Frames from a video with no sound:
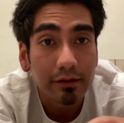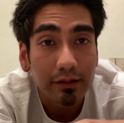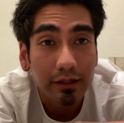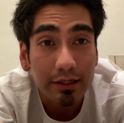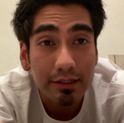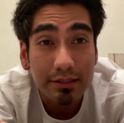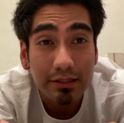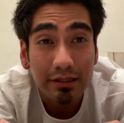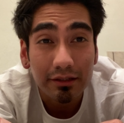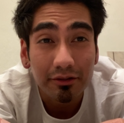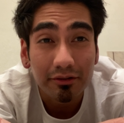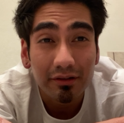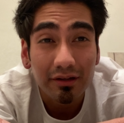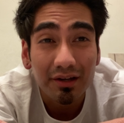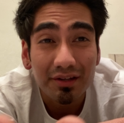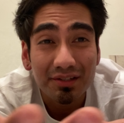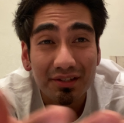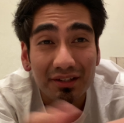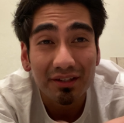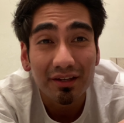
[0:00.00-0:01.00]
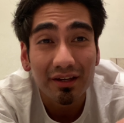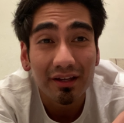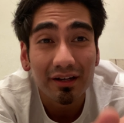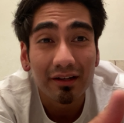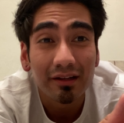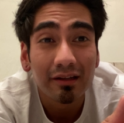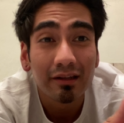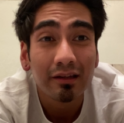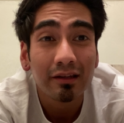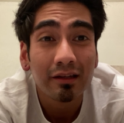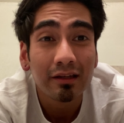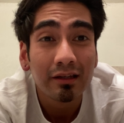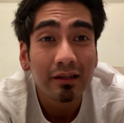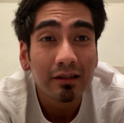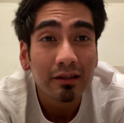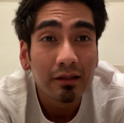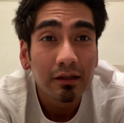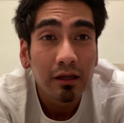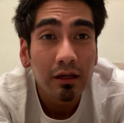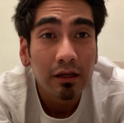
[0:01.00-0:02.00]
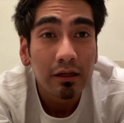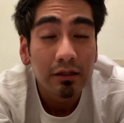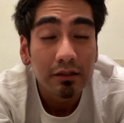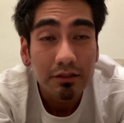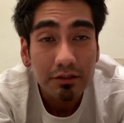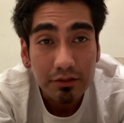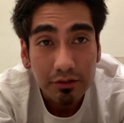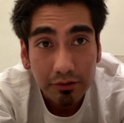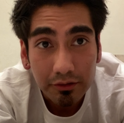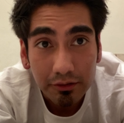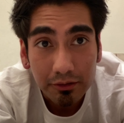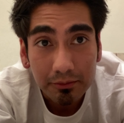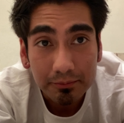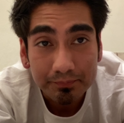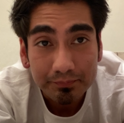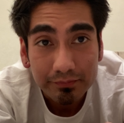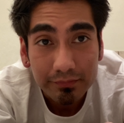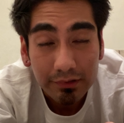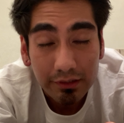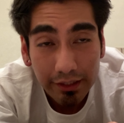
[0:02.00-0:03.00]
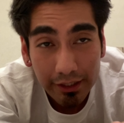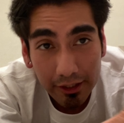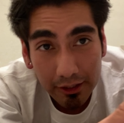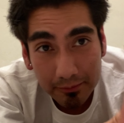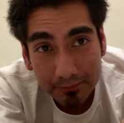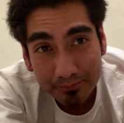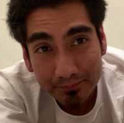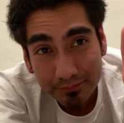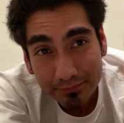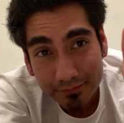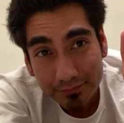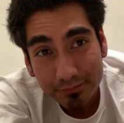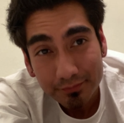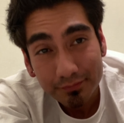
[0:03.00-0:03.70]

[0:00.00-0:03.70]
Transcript: Nice seeing you guys again. So, later.